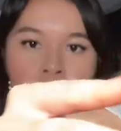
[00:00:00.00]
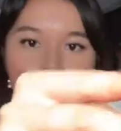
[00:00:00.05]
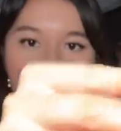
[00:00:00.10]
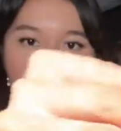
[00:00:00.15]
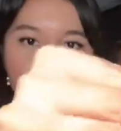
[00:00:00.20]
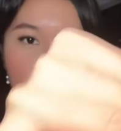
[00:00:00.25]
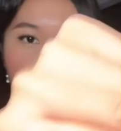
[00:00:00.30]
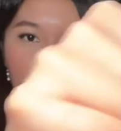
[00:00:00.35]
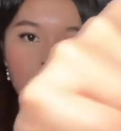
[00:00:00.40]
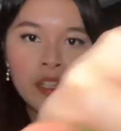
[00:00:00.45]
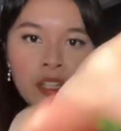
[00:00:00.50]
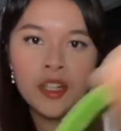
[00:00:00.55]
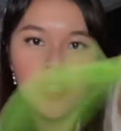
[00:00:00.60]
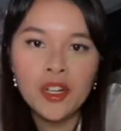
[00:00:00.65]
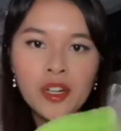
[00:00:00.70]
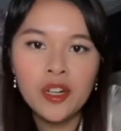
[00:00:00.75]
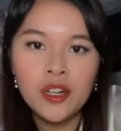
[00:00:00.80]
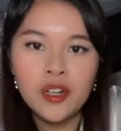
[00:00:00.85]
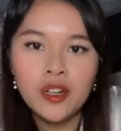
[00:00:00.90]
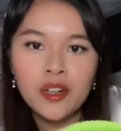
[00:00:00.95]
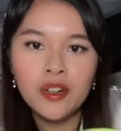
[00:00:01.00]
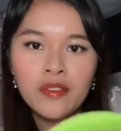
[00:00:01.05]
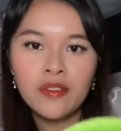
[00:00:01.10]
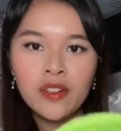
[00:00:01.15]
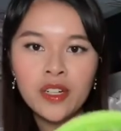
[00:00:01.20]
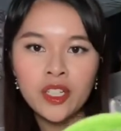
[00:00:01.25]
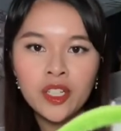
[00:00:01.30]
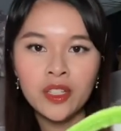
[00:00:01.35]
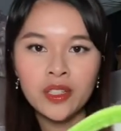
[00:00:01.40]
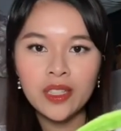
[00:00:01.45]
then curve
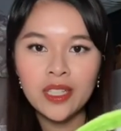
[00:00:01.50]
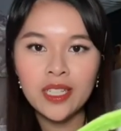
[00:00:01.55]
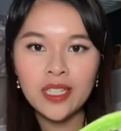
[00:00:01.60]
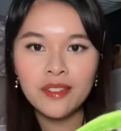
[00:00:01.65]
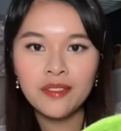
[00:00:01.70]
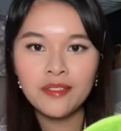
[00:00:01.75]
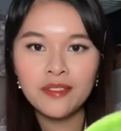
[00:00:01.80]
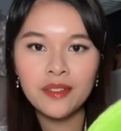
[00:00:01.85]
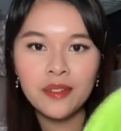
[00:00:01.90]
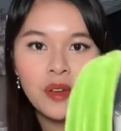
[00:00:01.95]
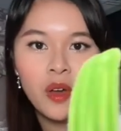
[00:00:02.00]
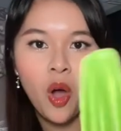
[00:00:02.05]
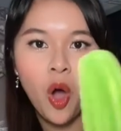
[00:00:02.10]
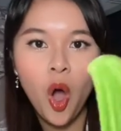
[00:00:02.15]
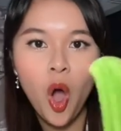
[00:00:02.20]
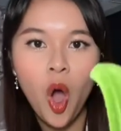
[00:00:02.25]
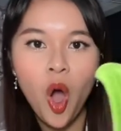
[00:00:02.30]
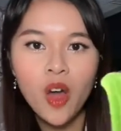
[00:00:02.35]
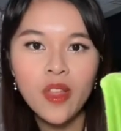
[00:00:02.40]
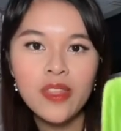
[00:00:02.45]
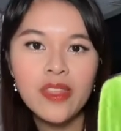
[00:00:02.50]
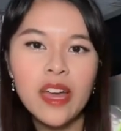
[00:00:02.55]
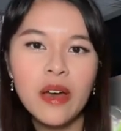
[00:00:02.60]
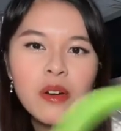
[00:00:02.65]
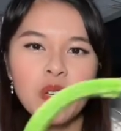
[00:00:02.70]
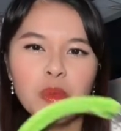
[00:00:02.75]
your leaf. That was